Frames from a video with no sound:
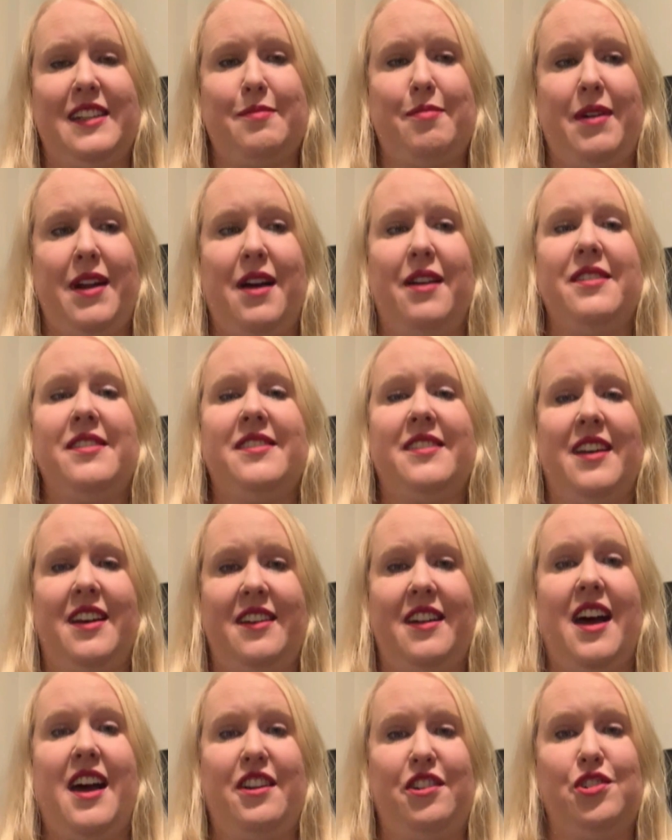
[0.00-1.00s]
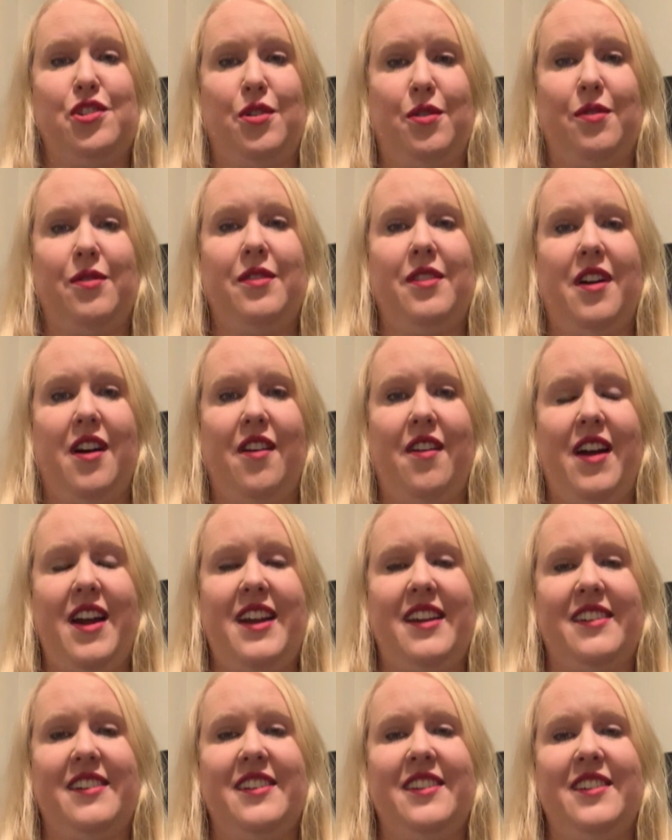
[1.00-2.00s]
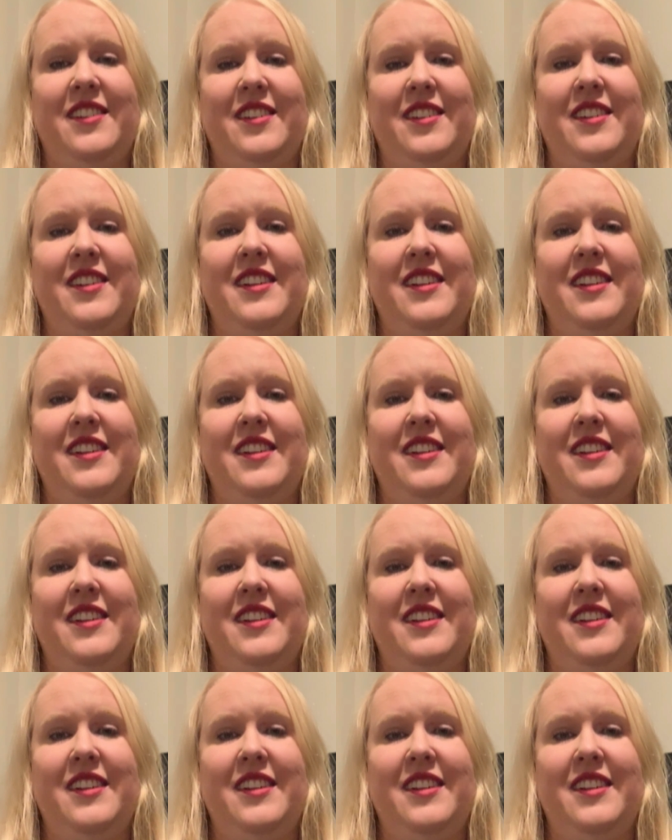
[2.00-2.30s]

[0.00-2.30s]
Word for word: It's pronounced adagio, all right?